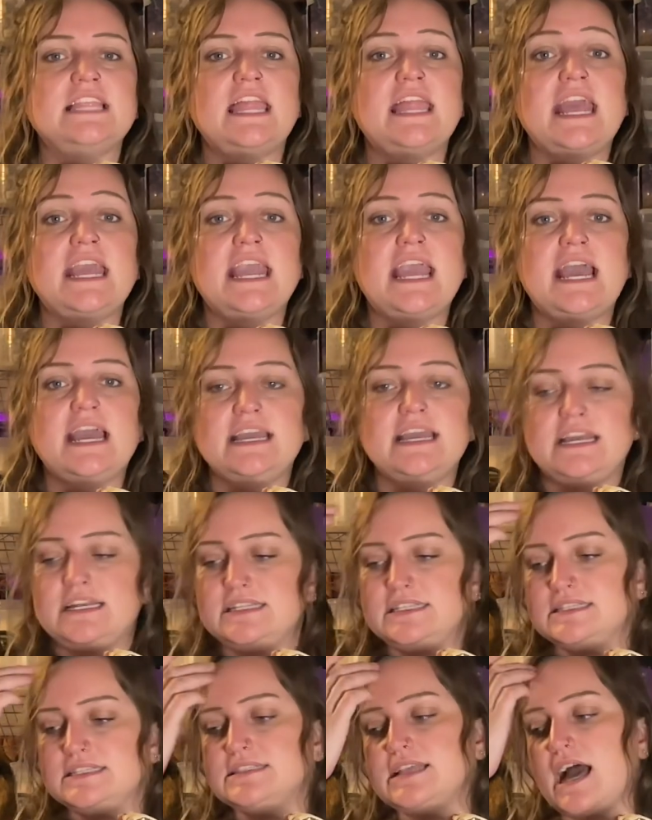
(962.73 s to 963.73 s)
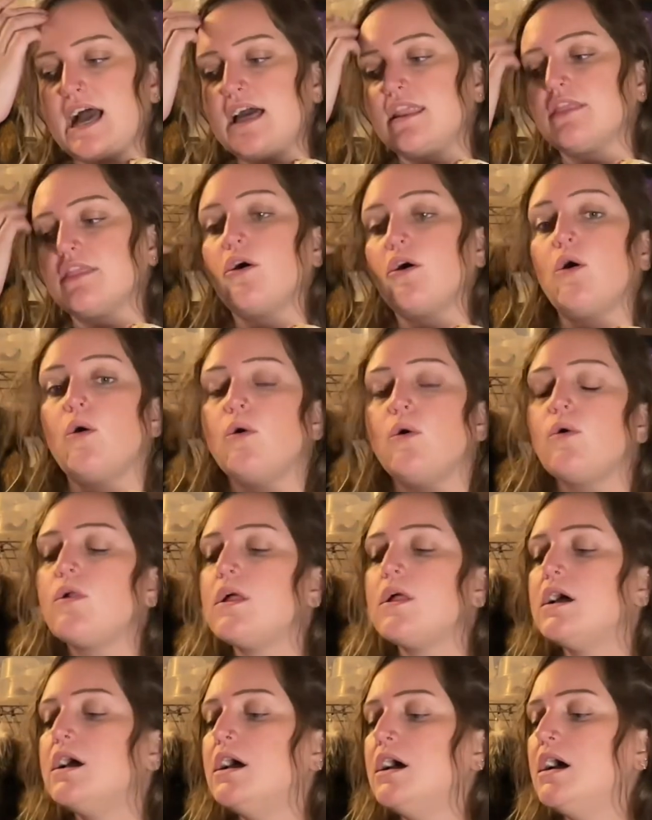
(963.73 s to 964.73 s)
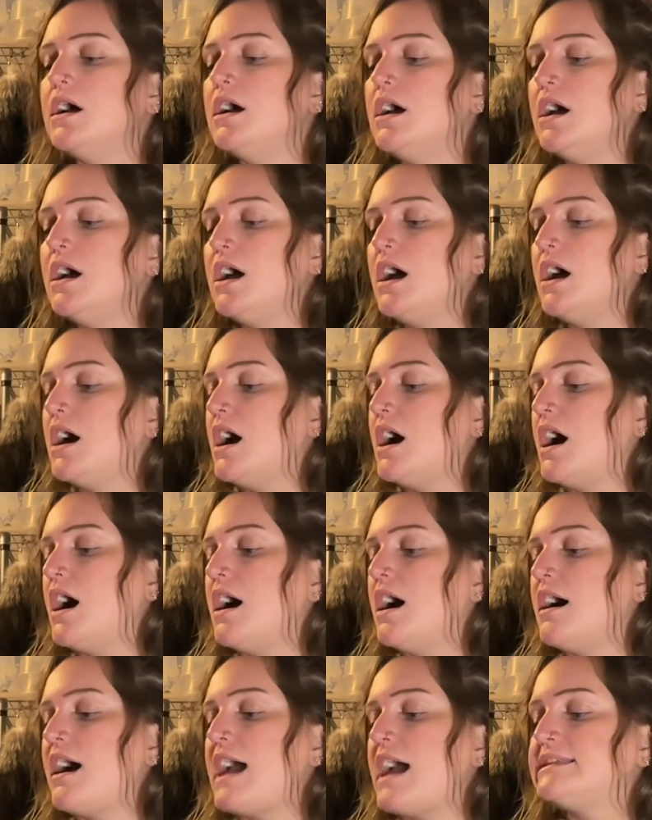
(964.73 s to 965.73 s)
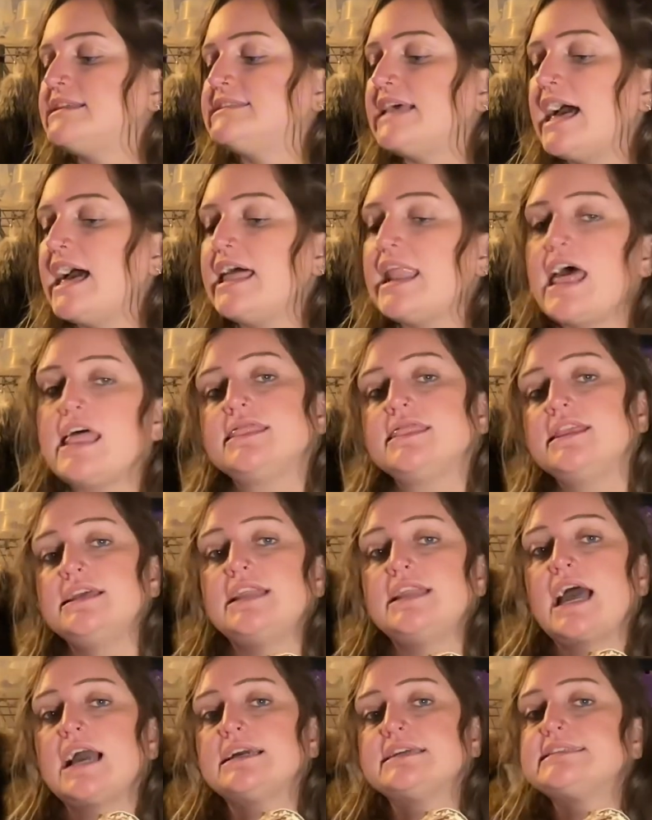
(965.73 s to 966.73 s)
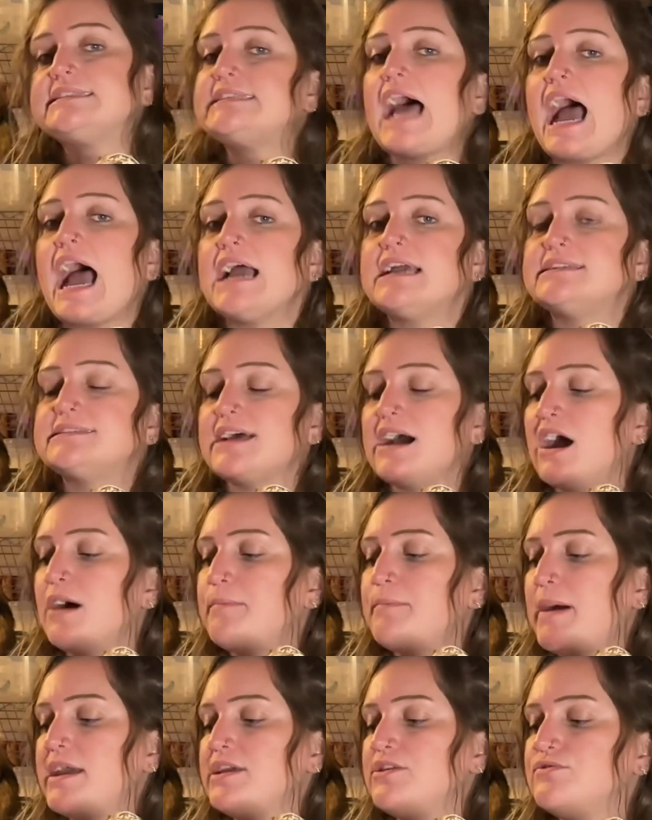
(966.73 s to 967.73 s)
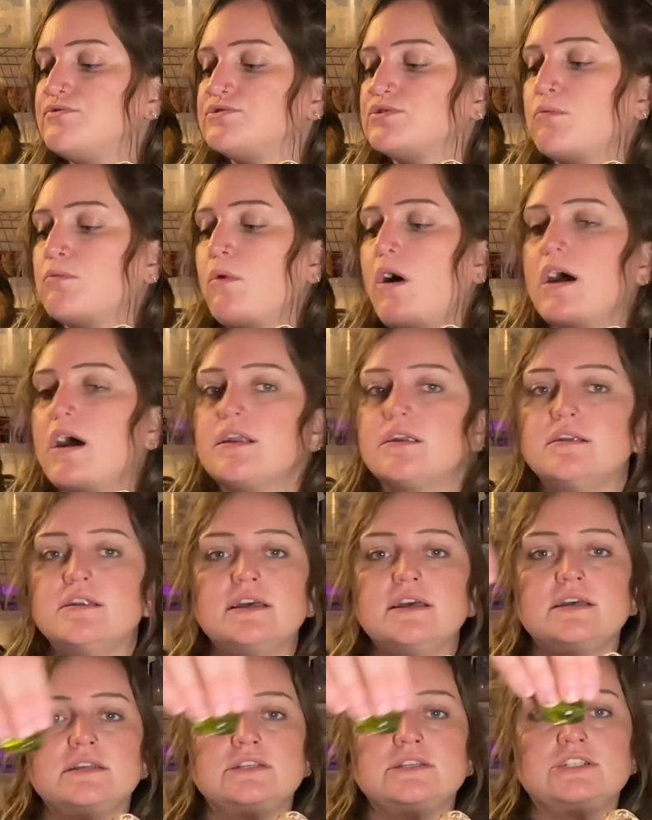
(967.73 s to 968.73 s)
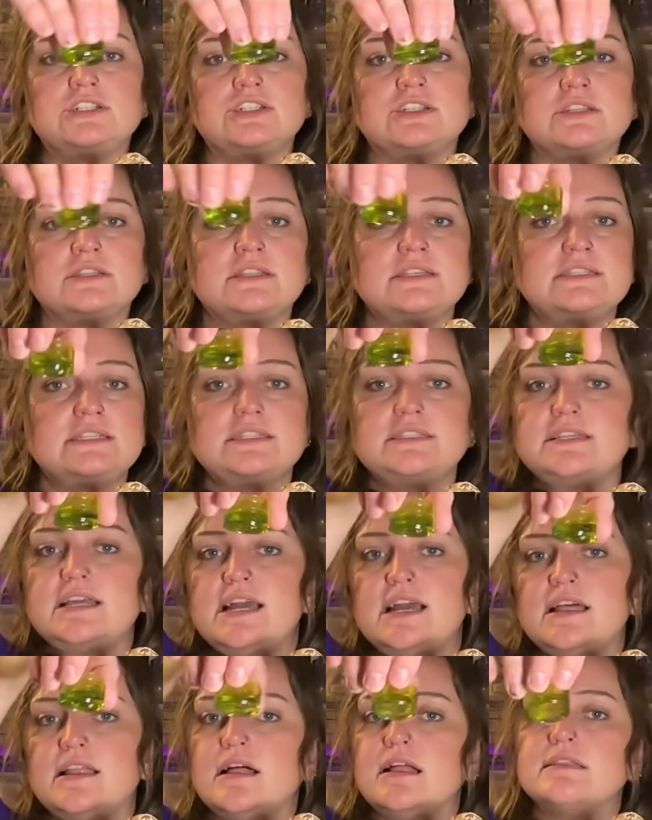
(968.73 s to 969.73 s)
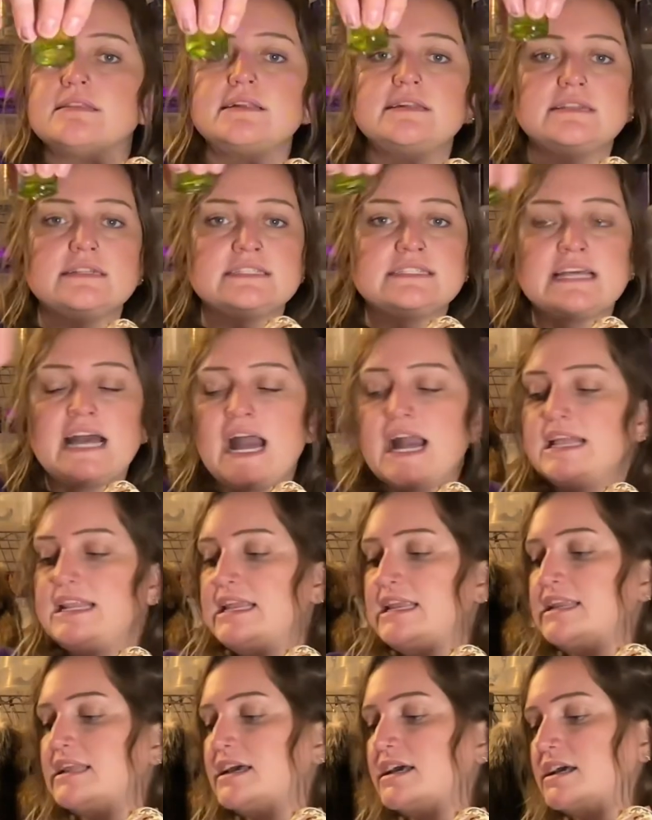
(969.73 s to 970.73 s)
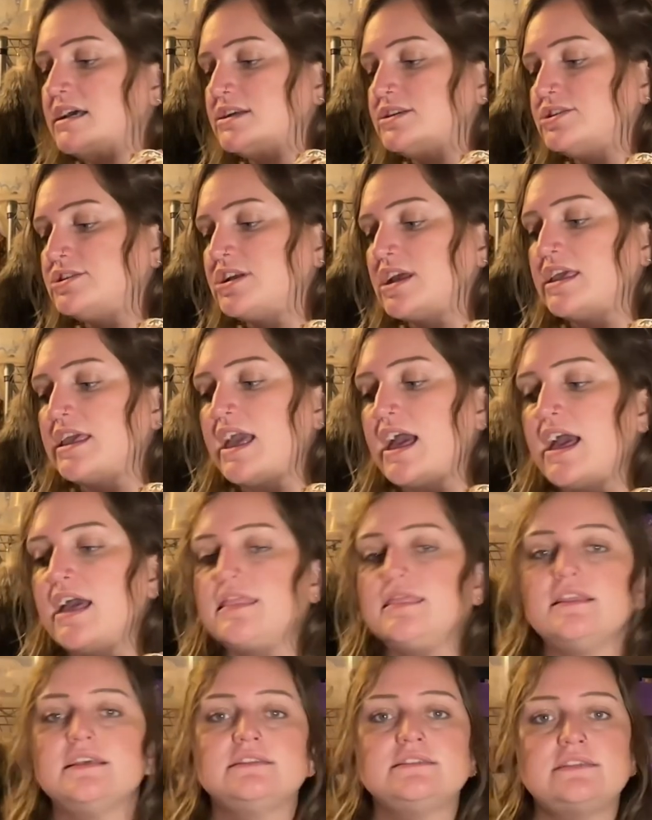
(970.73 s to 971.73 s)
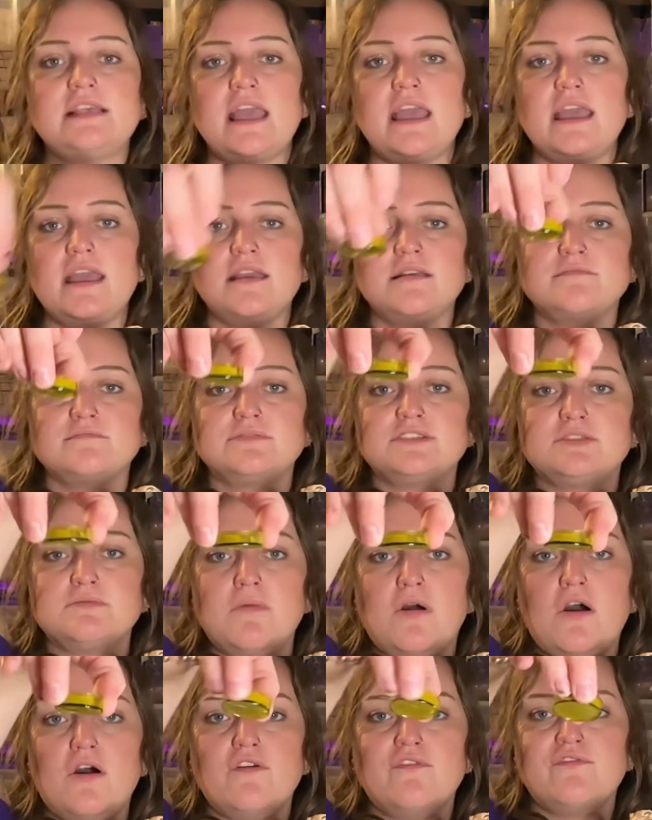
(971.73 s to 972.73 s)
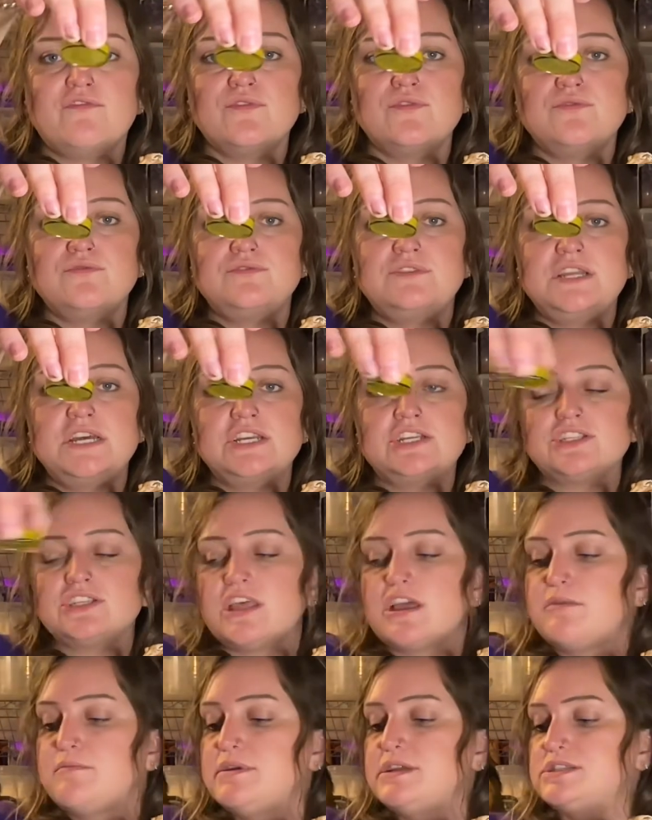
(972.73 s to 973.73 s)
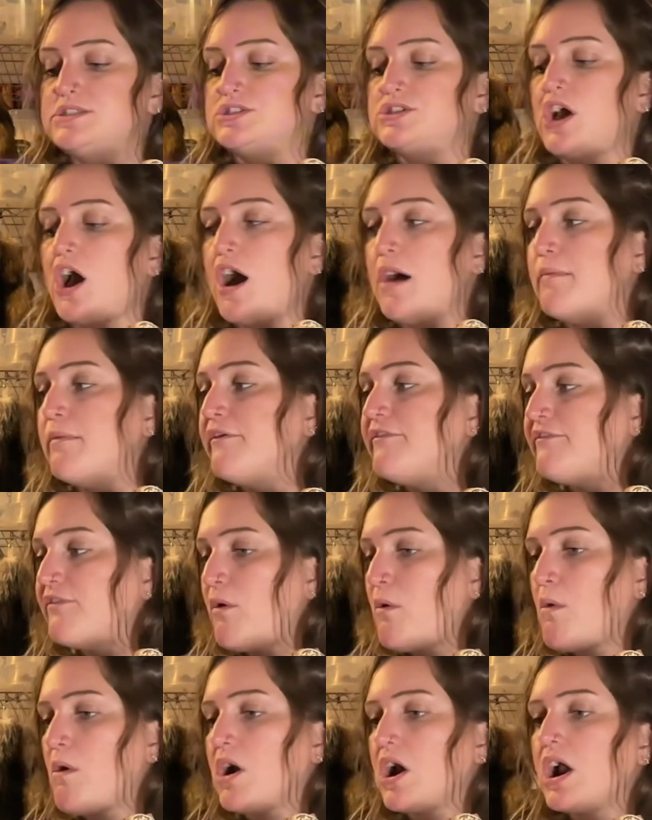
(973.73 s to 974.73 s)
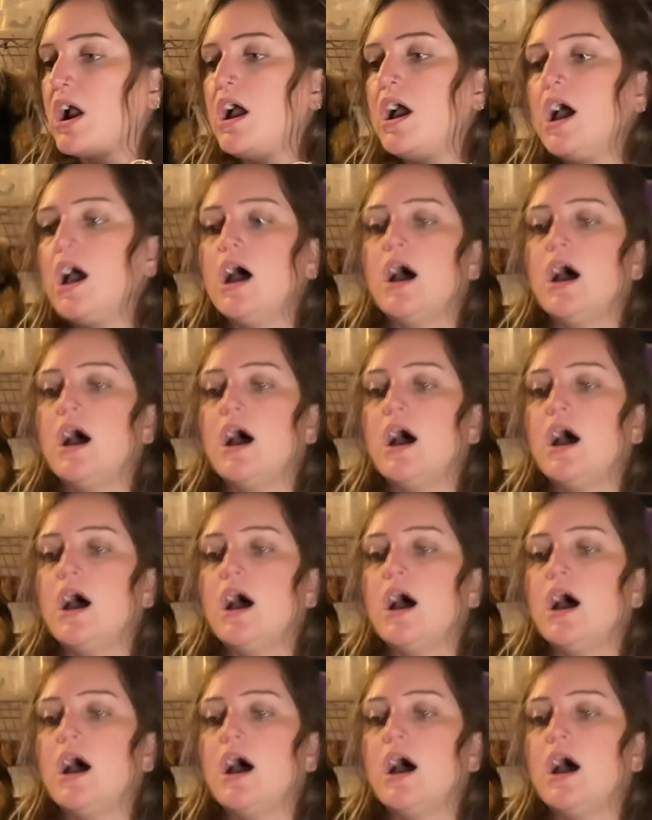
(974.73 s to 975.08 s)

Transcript: they can't get inside of the hole. I said at the next size up, I use a water dish. This is it, a little tiny dish. Again, the same small food dish like we saw before.